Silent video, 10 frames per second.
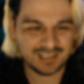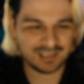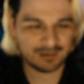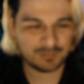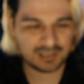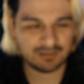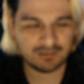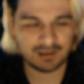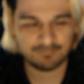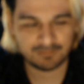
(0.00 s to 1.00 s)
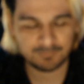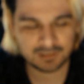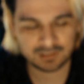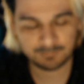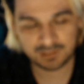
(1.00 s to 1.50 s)
I mean, if I'm
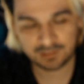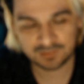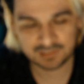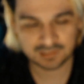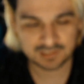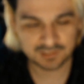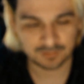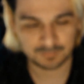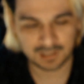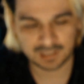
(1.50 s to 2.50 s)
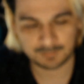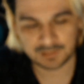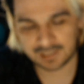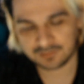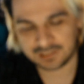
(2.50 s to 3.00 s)
gonna be using the digital back, I'm,
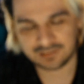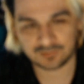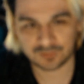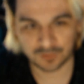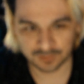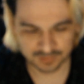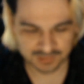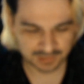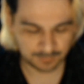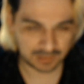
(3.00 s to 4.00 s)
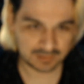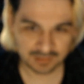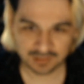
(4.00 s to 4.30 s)
I do not need those corners anyway.